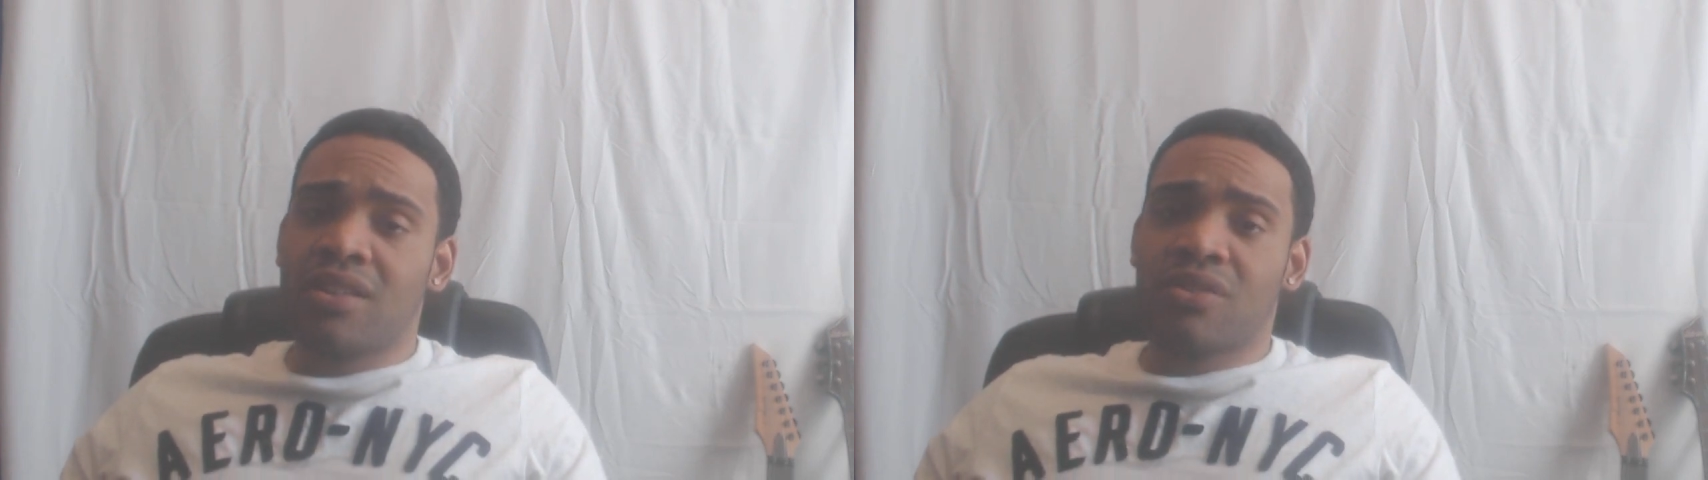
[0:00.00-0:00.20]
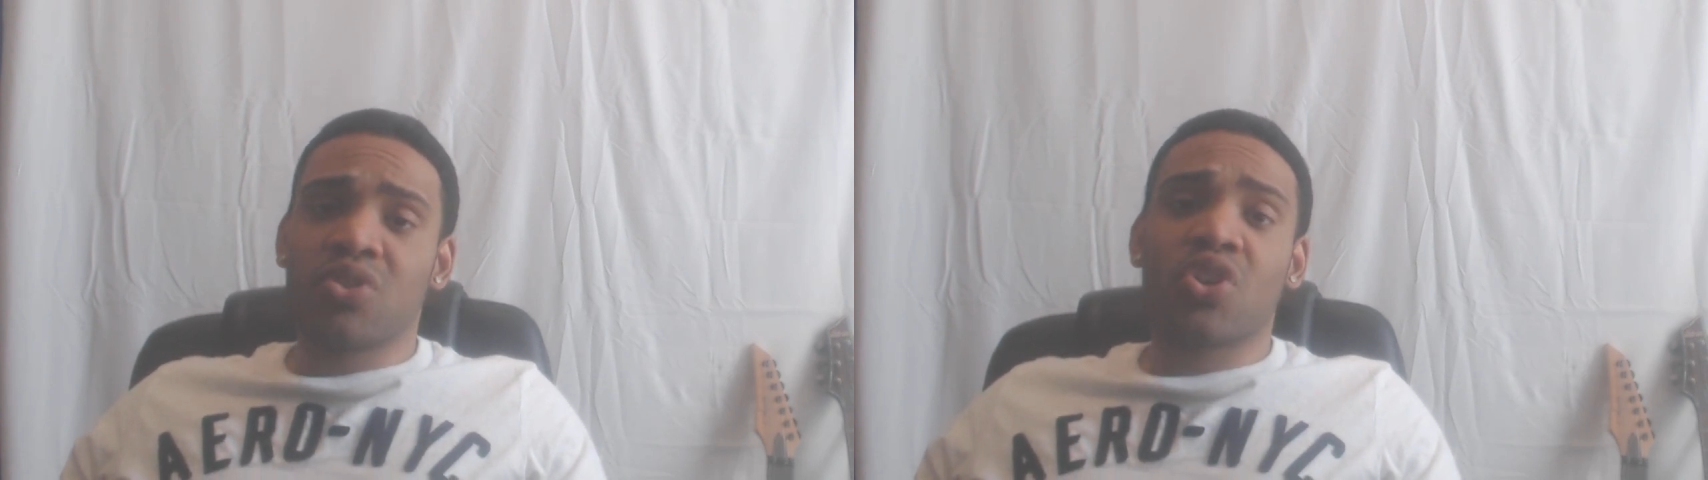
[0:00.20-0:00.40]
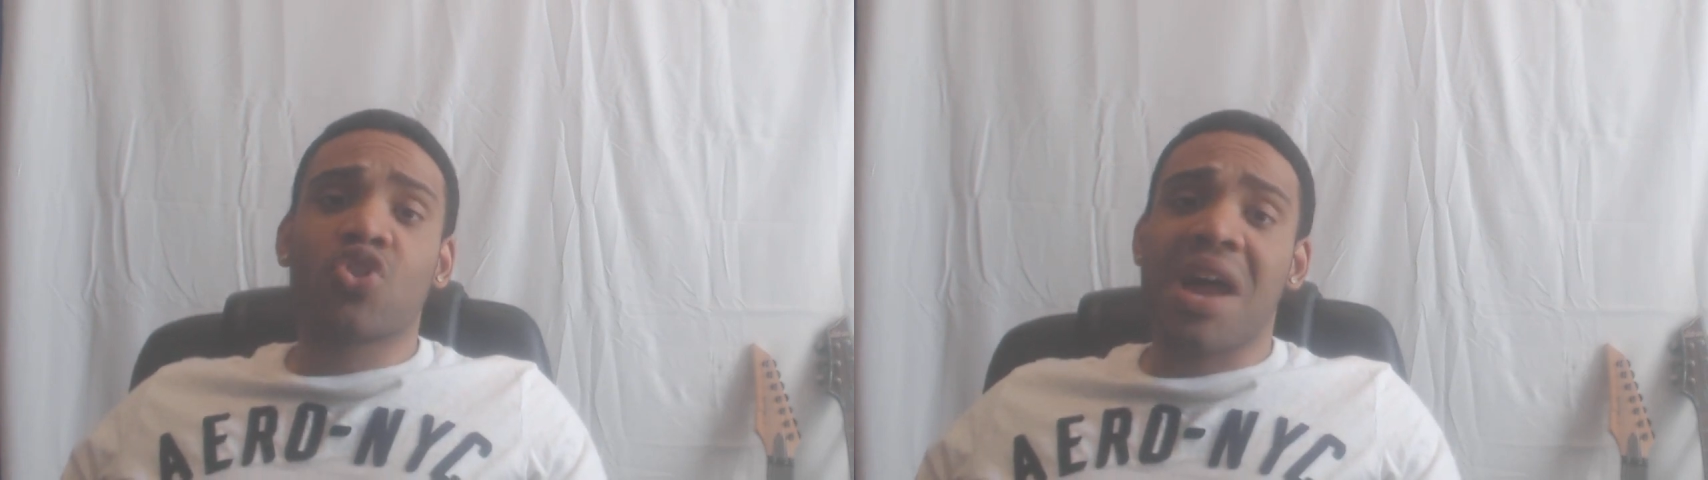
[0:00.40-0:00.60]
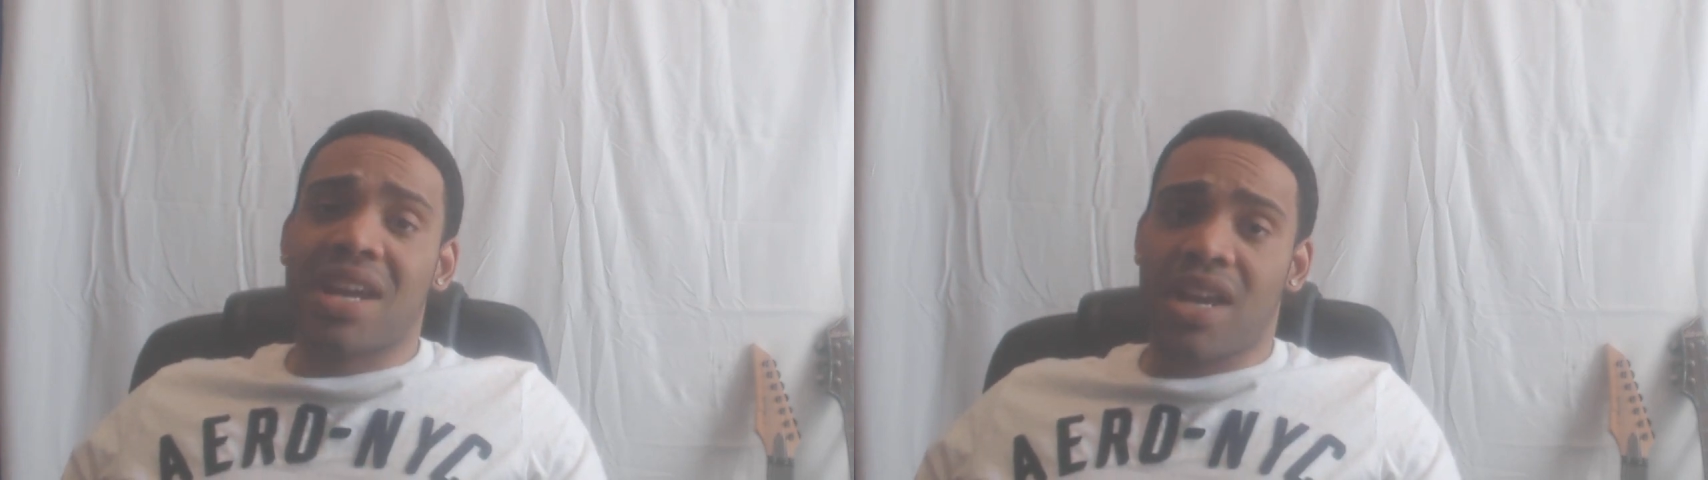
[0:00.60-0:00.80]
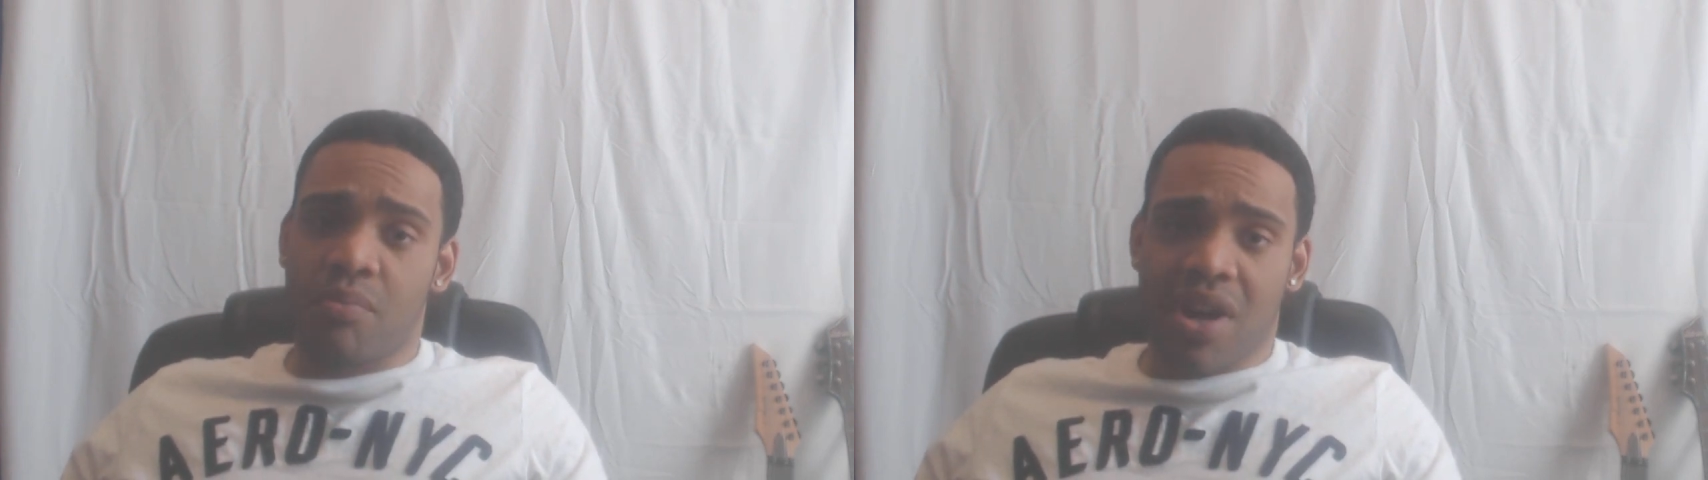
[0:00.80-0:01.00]
Those are
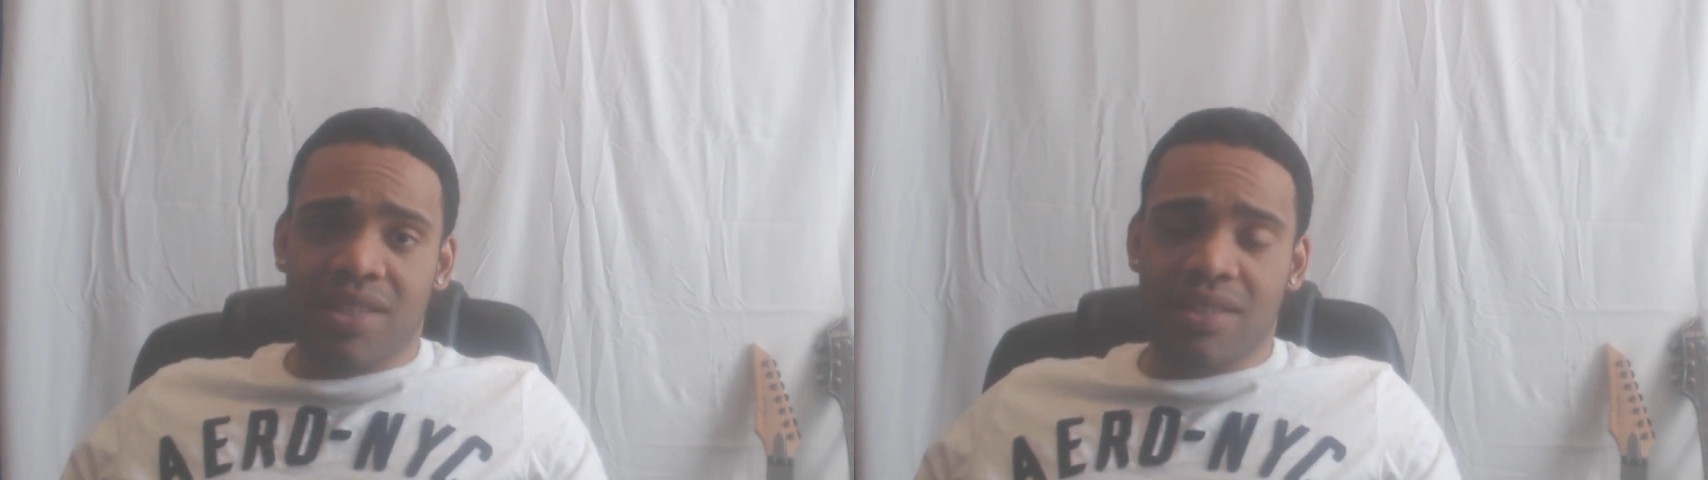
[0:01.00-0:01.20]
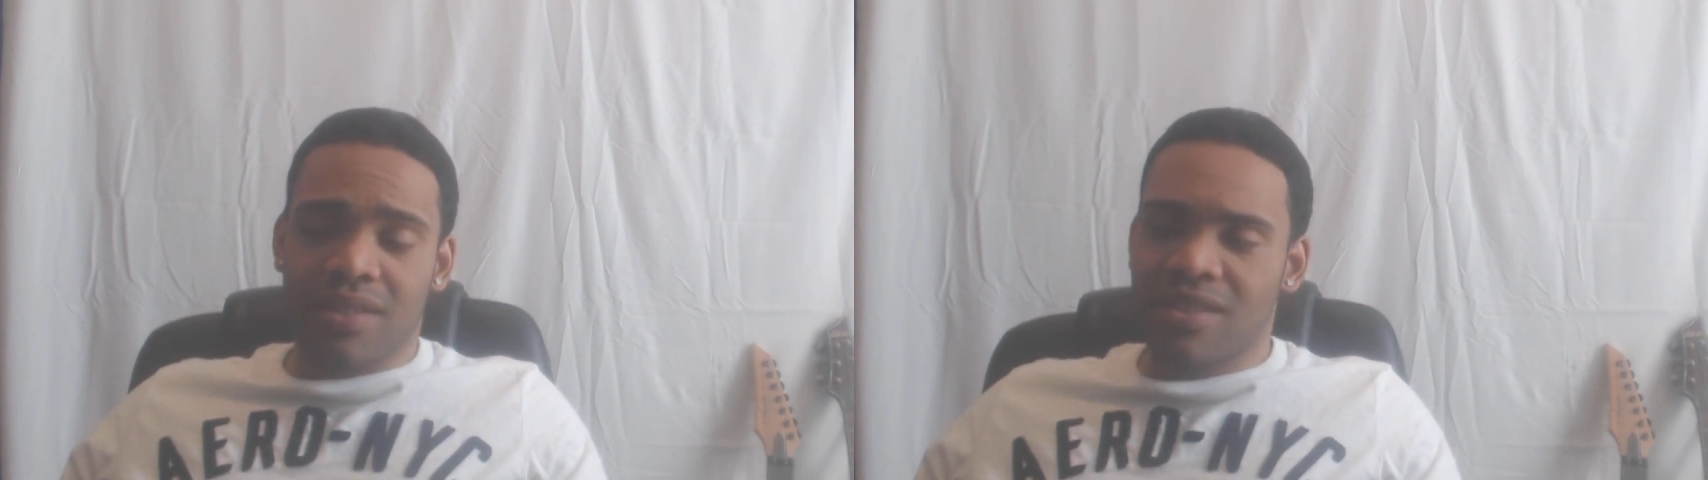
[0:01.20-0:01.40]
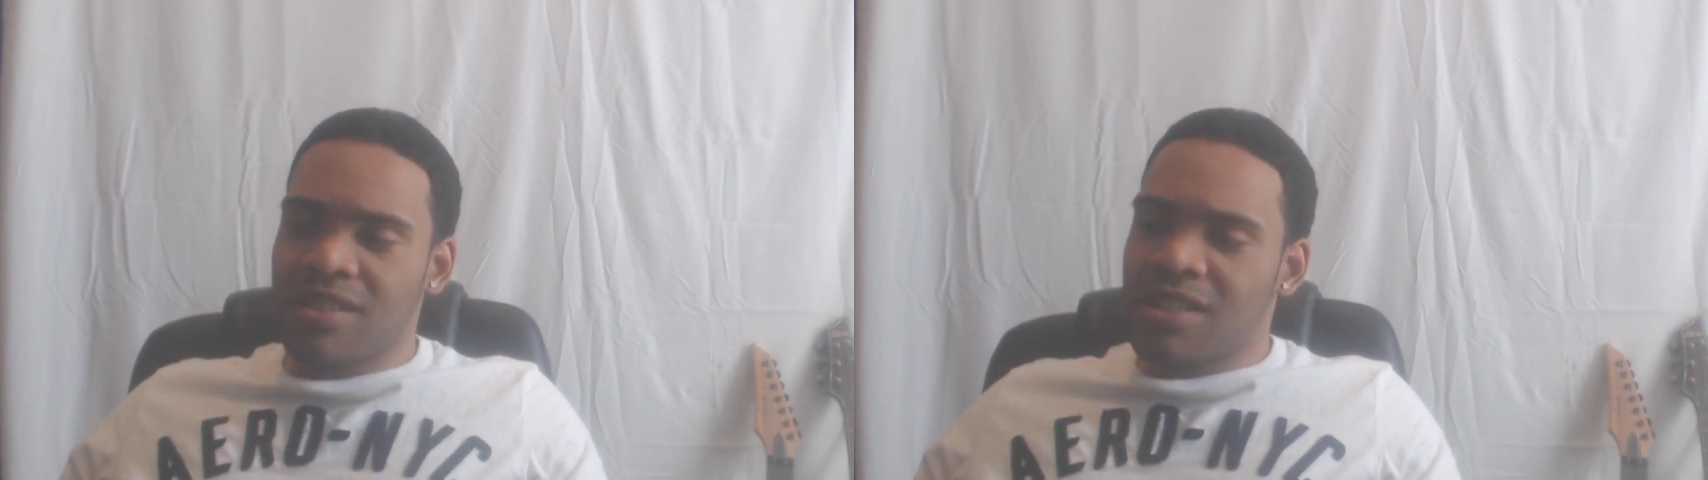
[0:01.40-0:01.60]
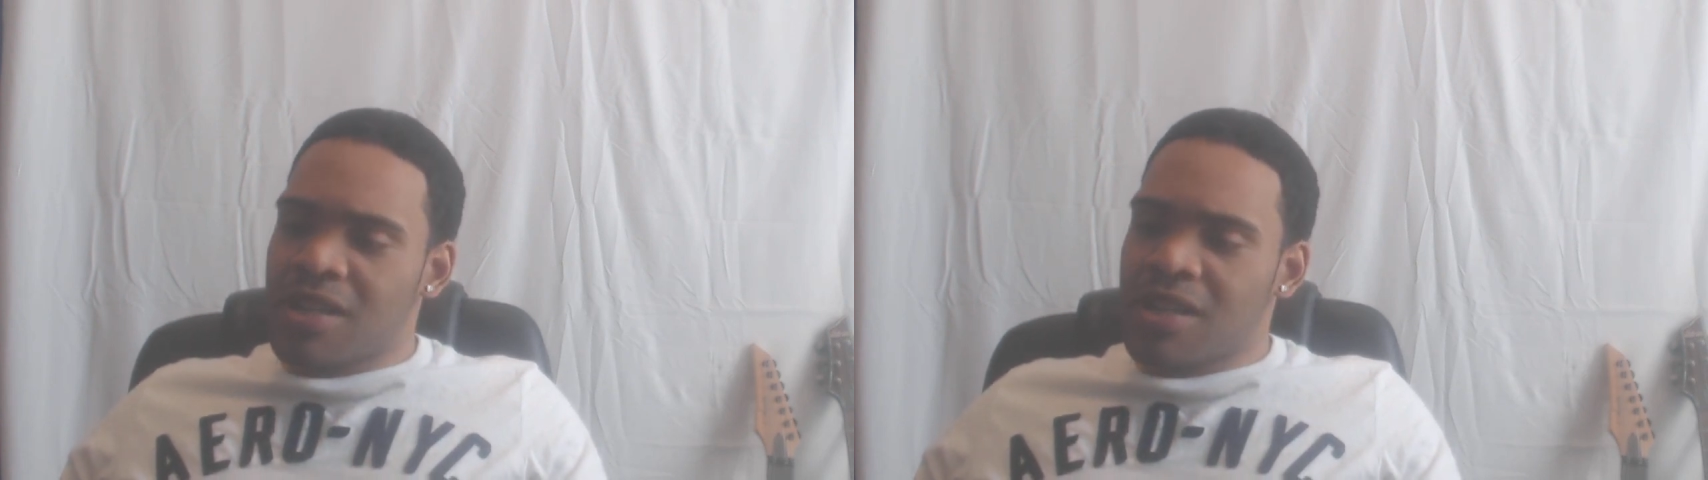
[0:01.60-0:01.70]
crackhead prices.